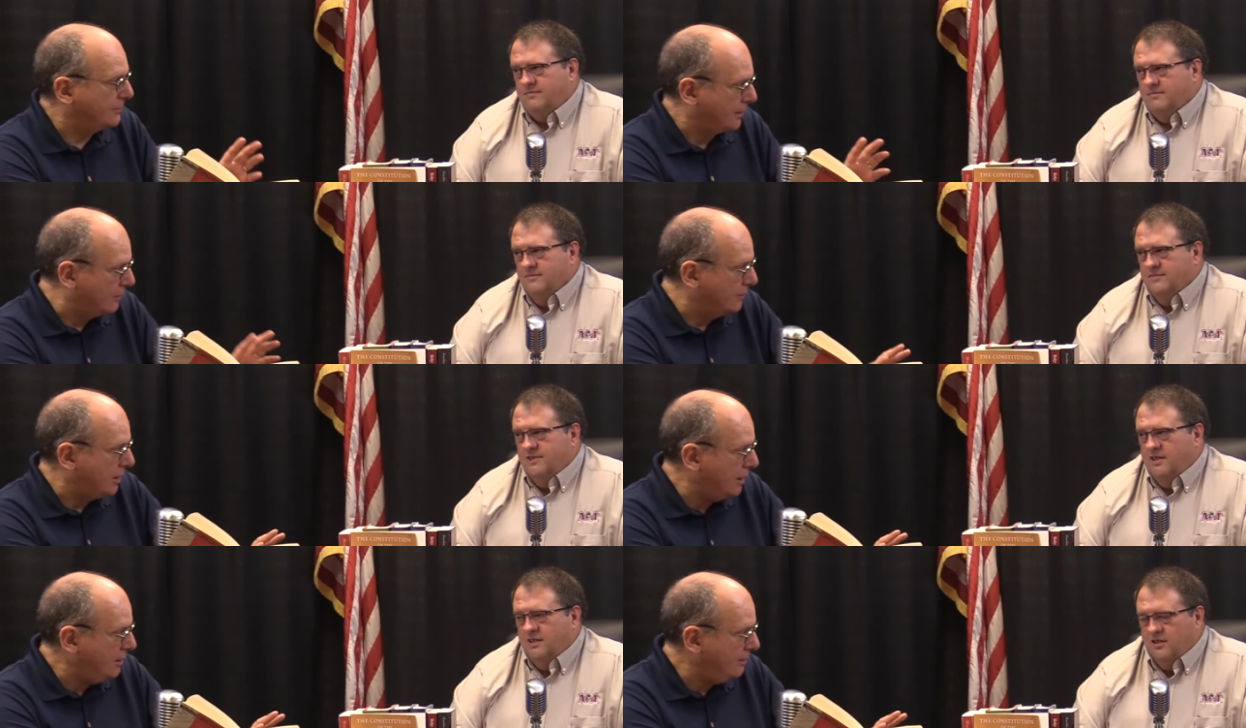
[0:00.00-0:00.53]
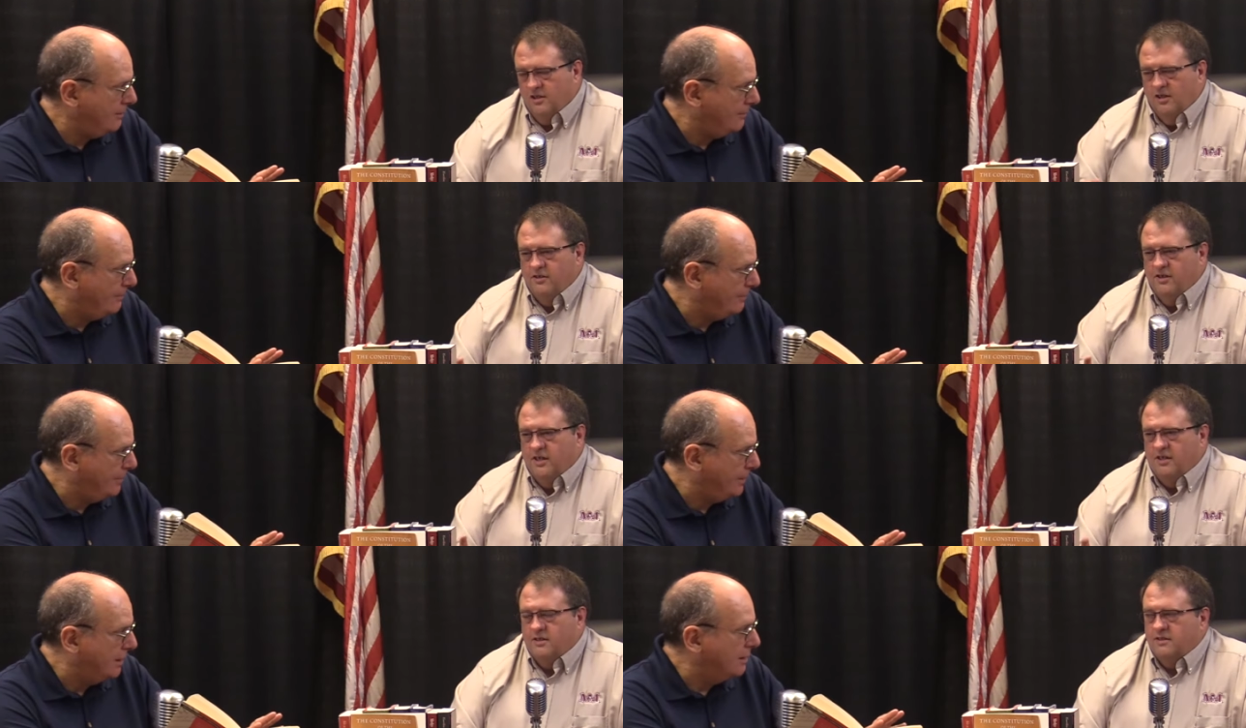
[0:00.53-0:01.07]
Speaker 1: Okay? Glued
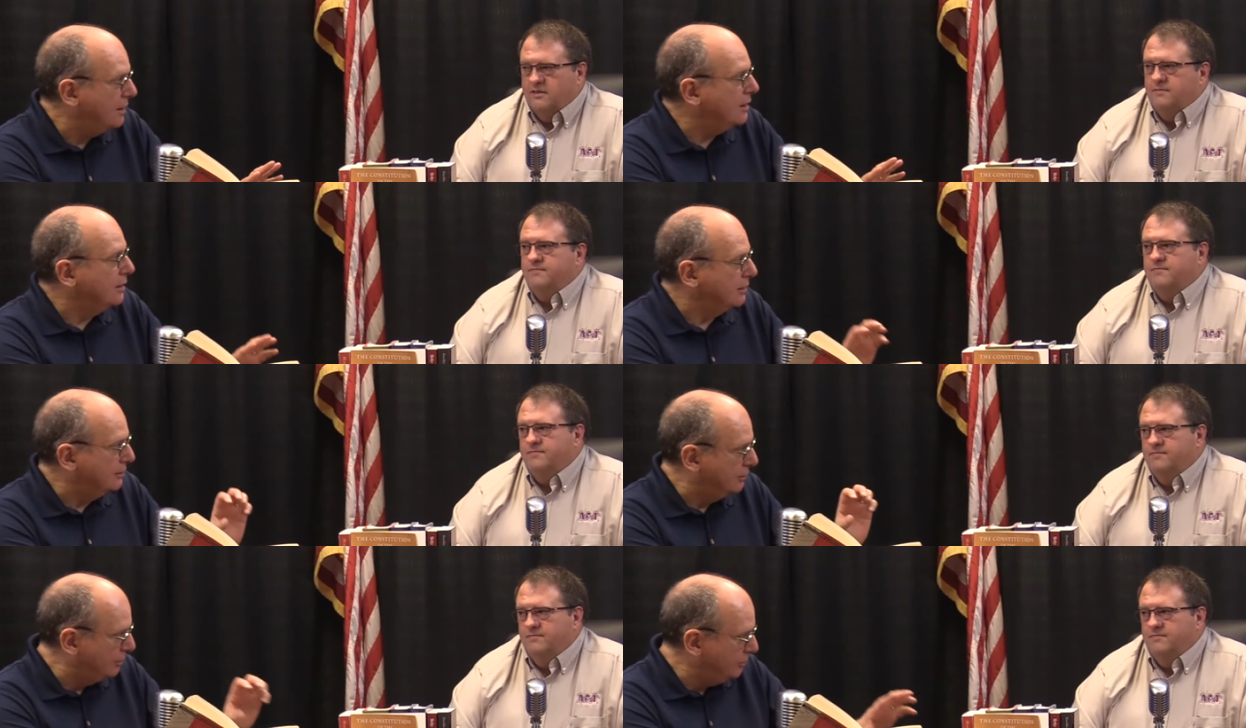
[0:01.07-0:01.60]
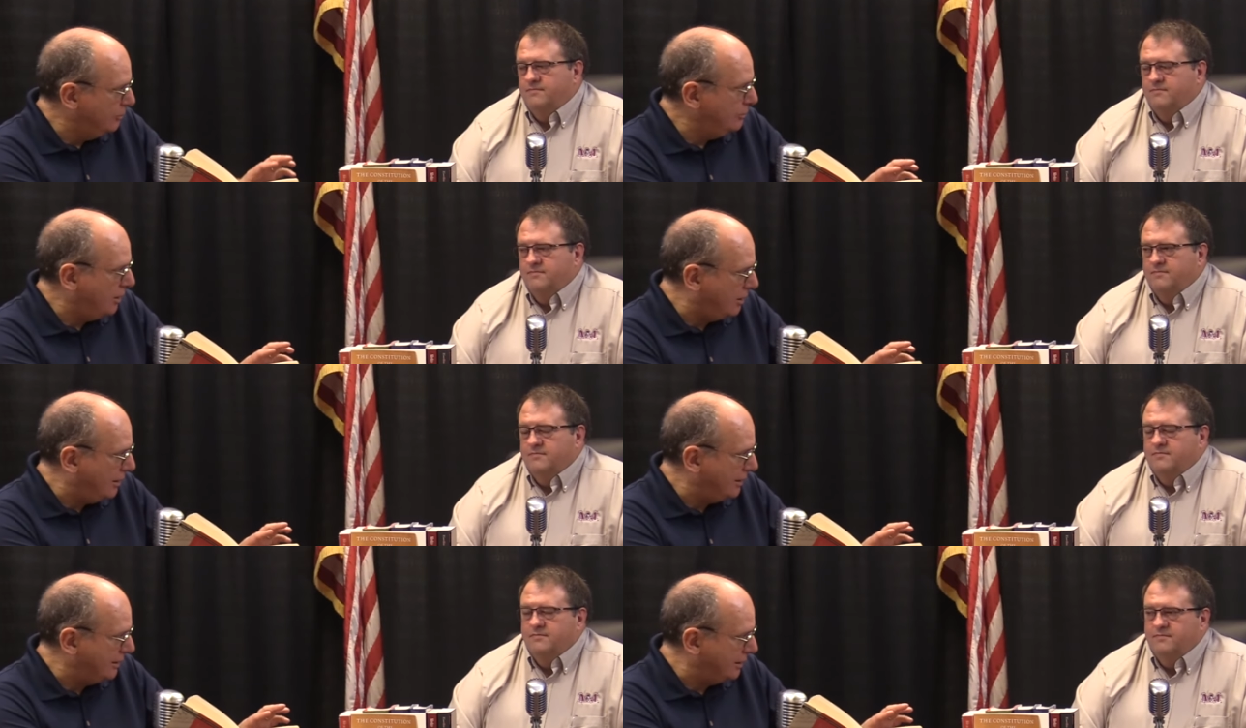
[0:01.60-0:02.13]
on. Glued
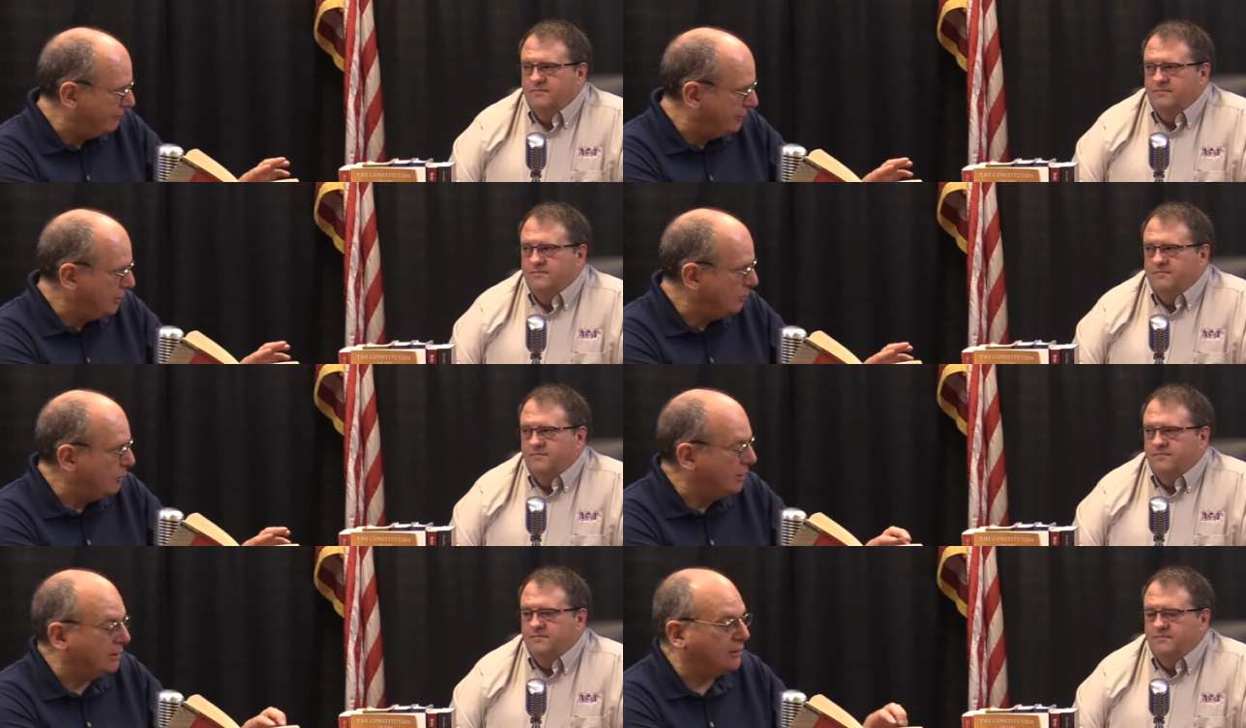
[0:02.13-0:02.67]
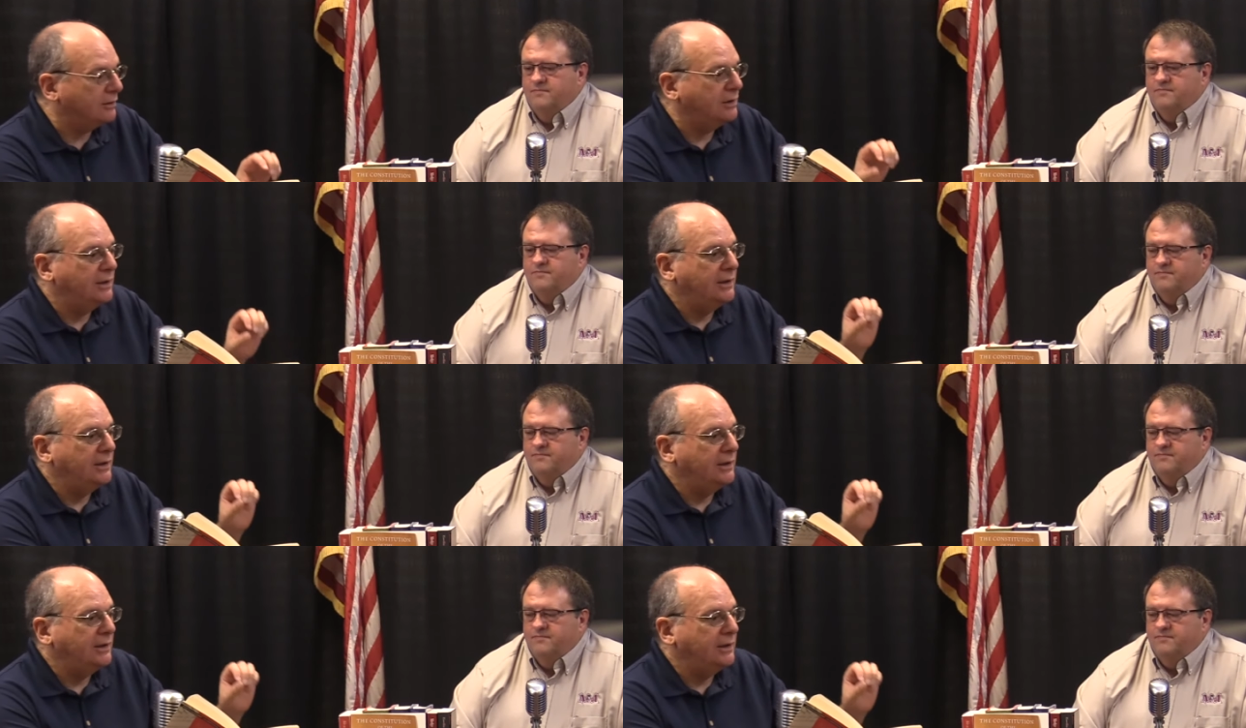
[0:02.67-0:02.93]
on, if you will.